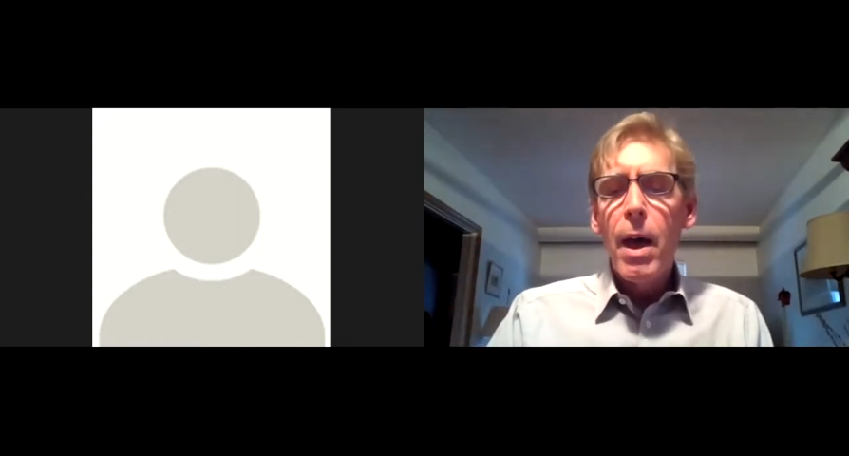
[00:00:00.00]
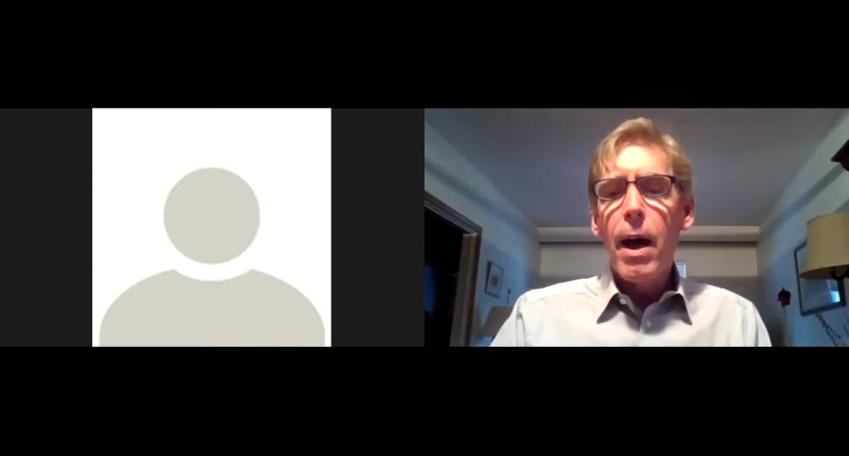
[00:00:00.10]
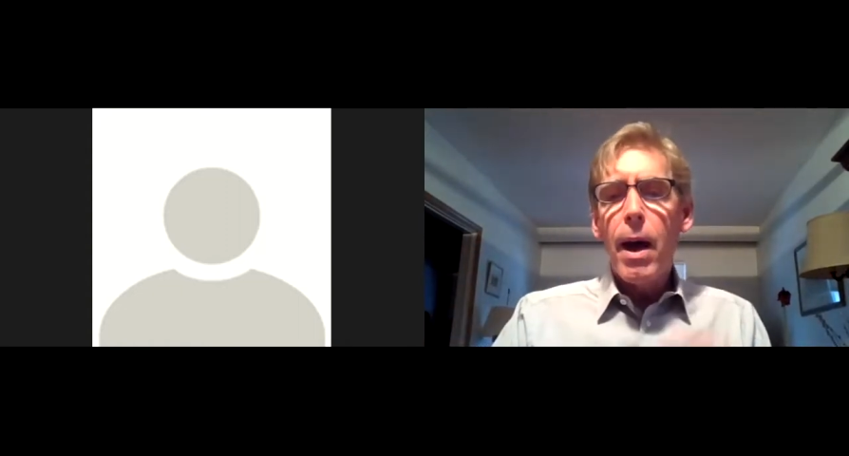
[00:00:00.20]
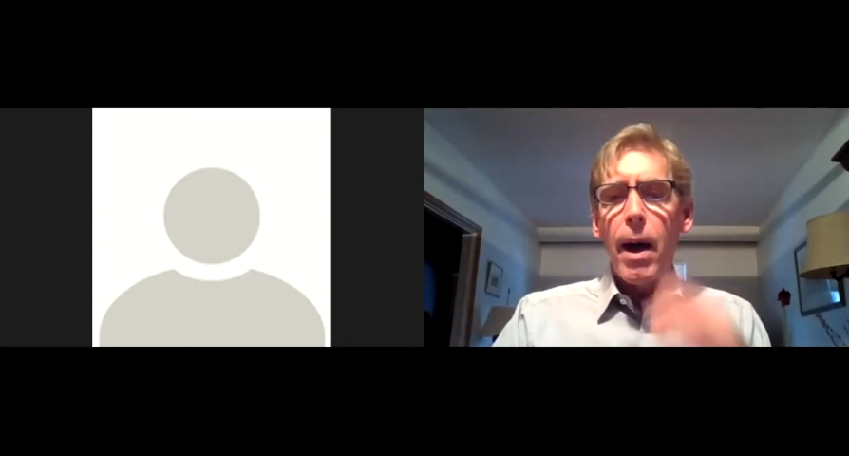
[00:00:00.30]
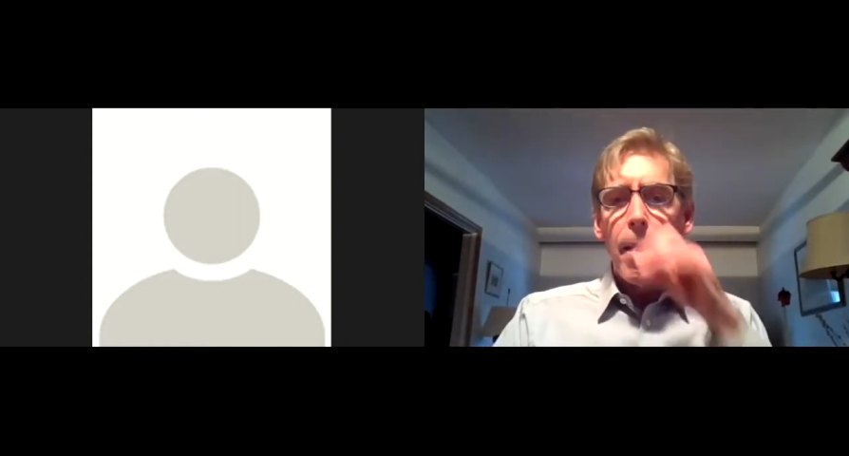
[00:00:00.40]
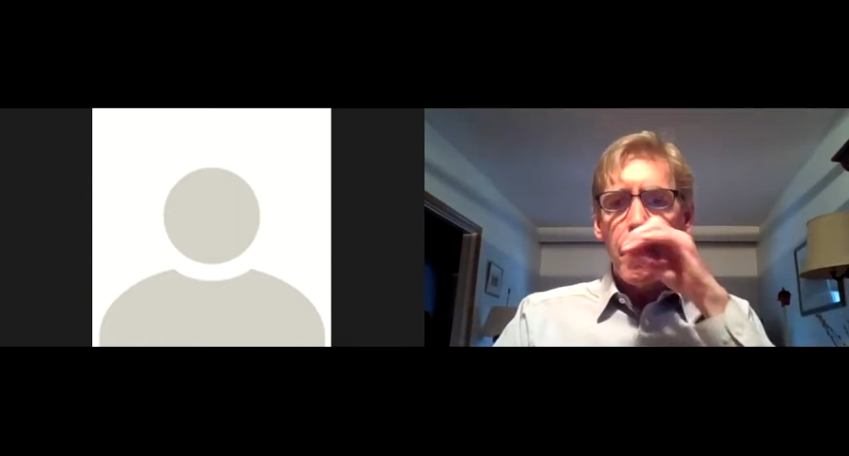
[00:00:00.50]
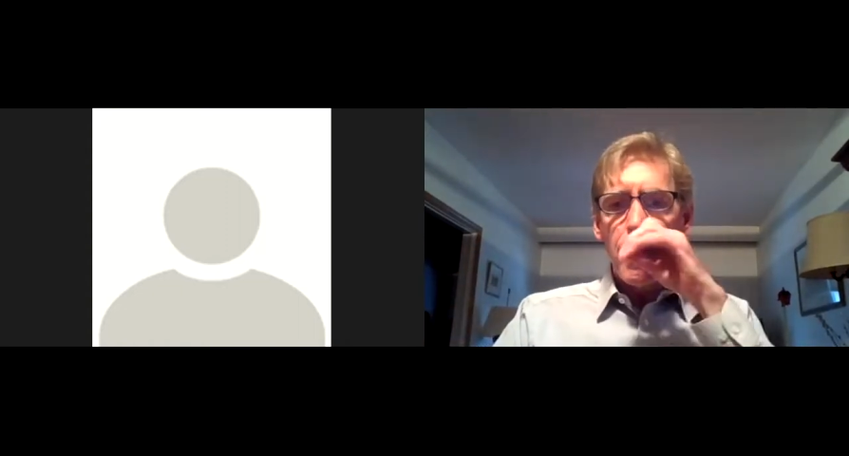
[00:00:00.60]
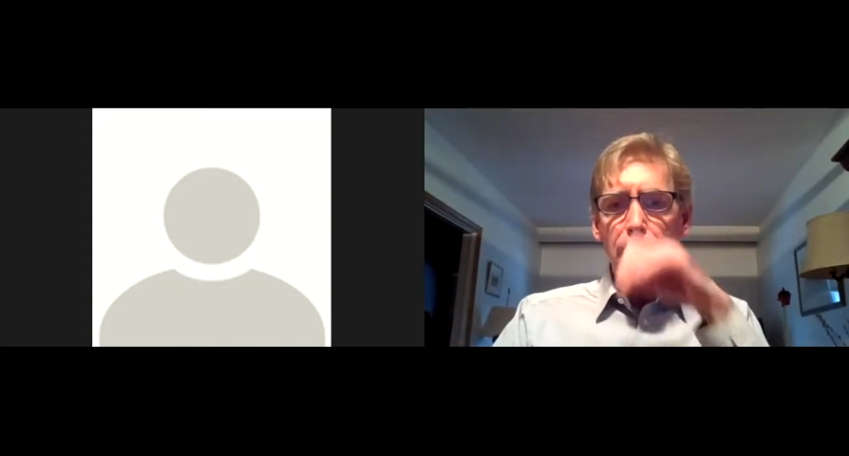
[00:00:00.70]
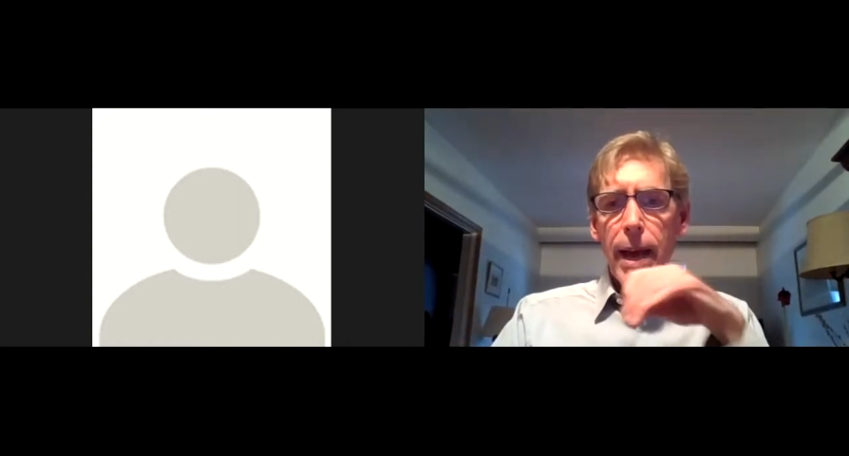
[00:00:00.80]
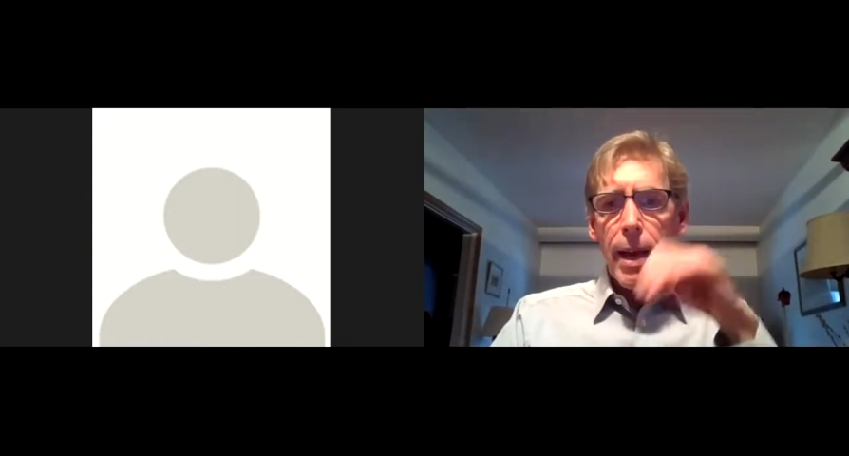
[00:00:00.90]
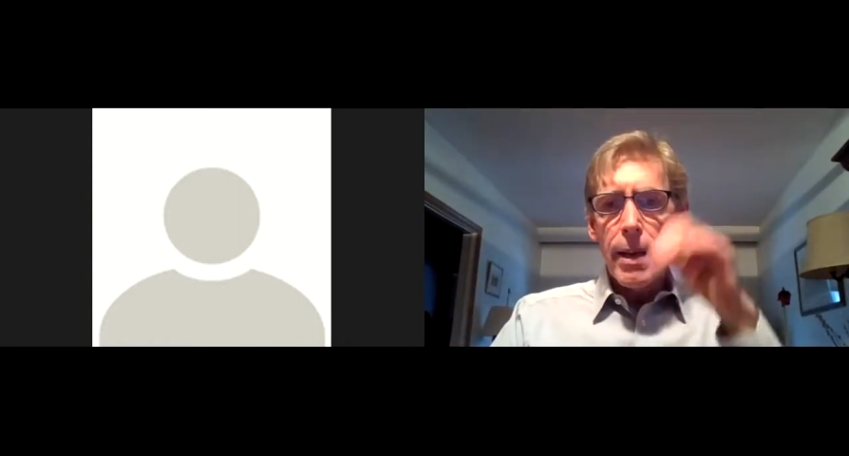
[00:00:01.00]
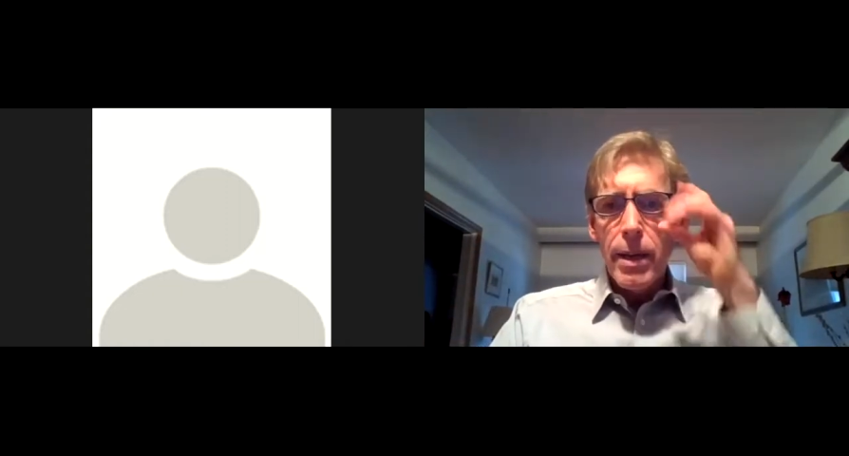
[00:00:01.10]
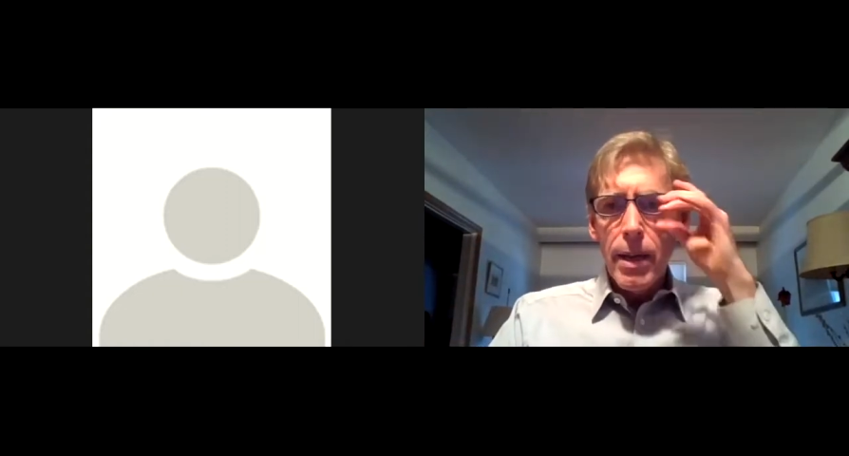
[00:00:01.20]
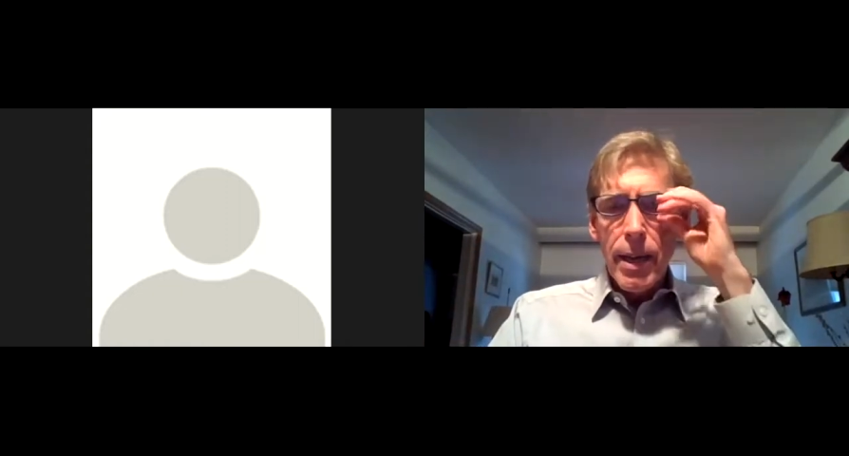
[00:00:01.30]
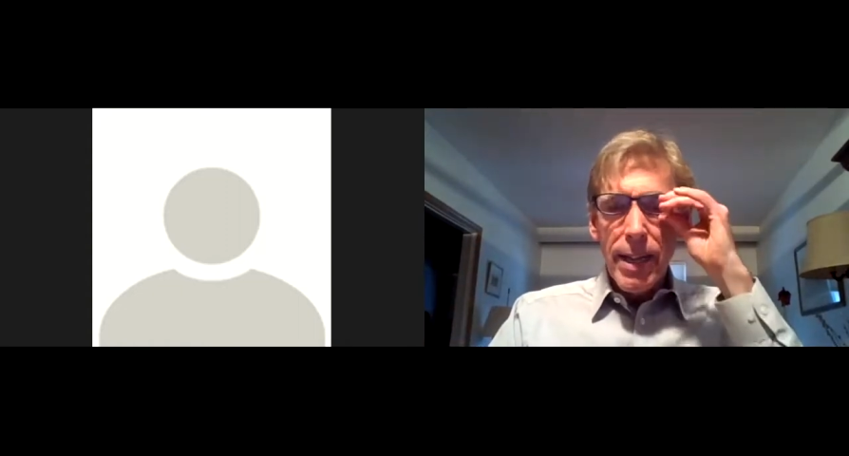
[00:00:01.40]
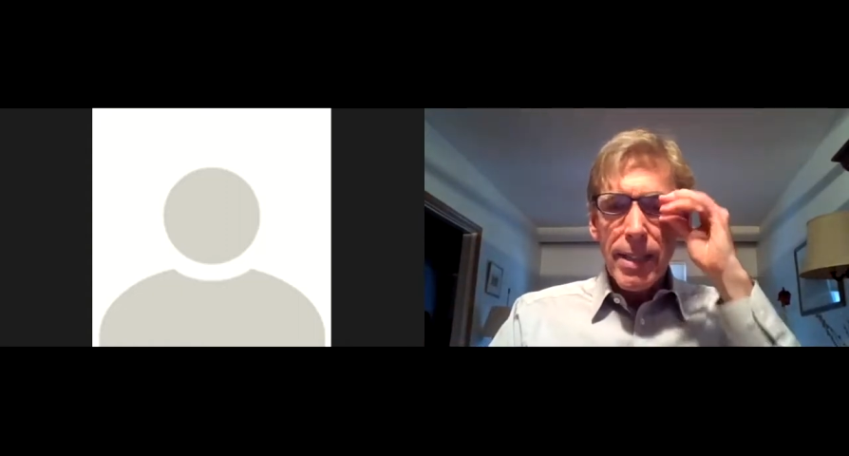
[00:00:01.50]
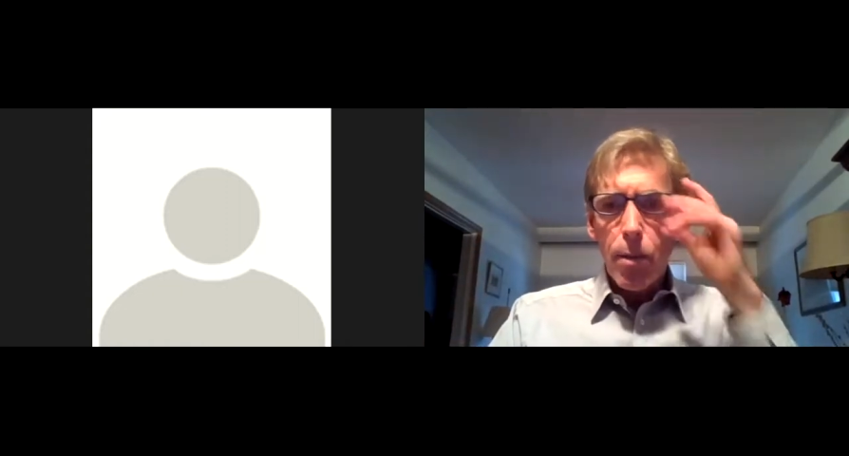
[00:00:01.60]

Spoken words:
And he said,